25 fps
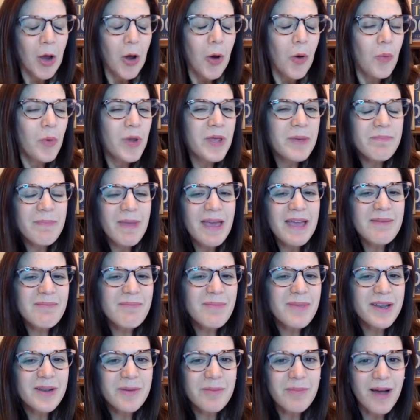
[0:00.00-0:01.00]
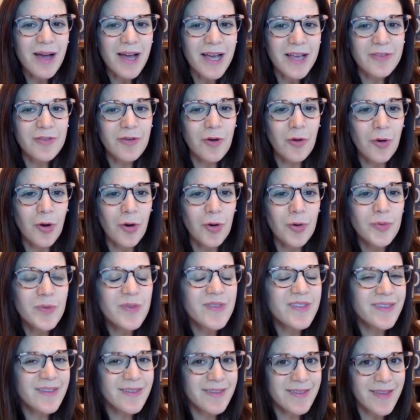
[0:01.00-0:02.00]
We may minimize our own
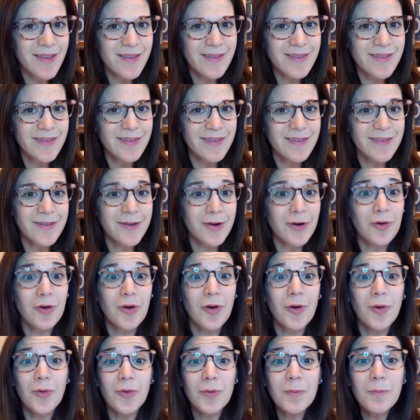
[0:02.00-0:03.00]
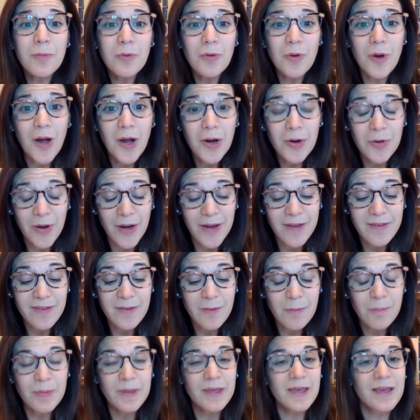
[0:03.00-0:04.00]
successes and our own progress
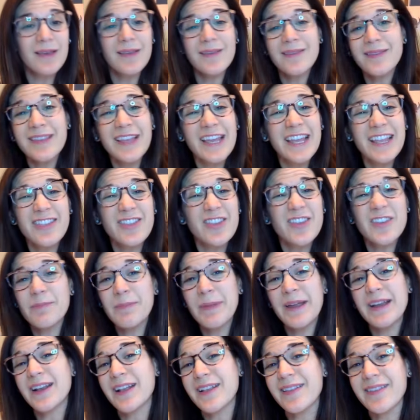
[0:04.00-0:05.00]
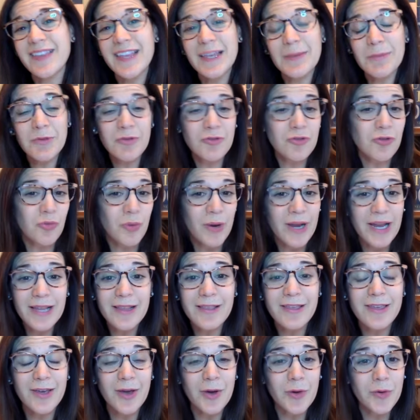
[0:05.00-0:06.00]
because it just may not seem as
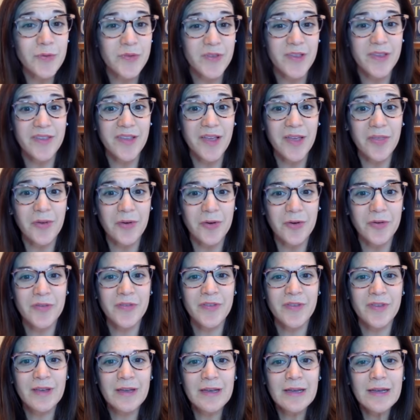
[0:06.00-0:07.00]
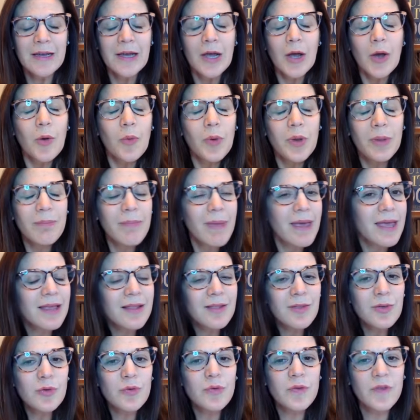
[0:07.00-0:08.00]
grandiose as others. We may
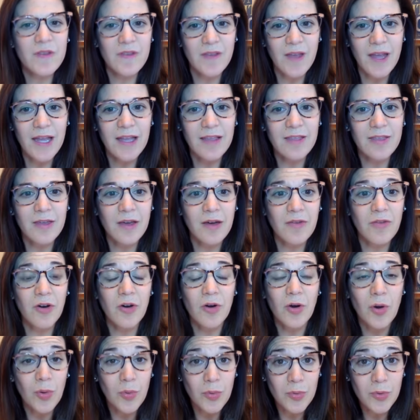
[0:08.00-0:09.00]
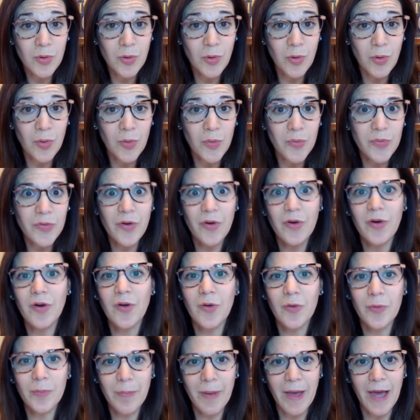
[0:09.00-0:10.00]
lose sight of our own goals, our
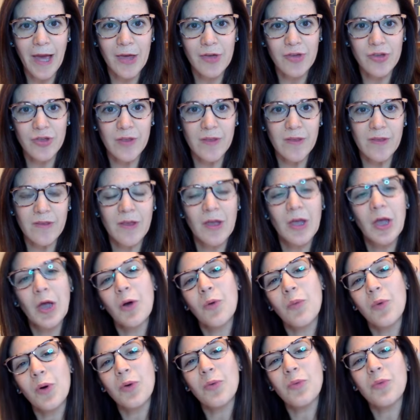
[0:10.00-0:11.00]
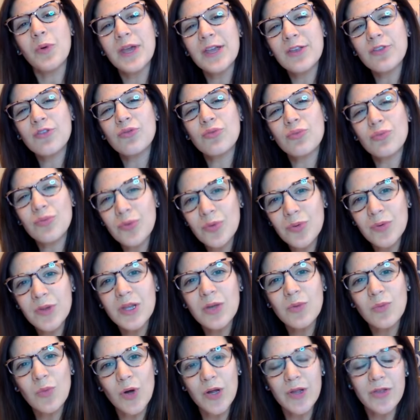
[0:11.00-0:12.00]
own passions, what we truly
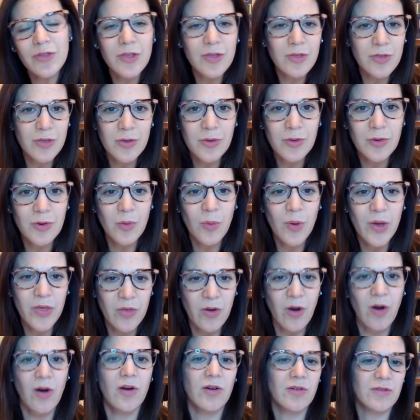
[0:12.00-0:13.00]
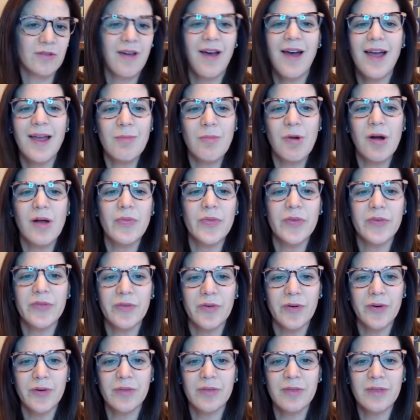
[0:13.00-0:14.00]
want to do with our time on this
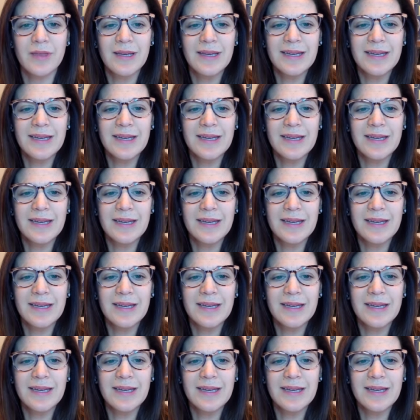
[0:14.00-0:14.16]
earth.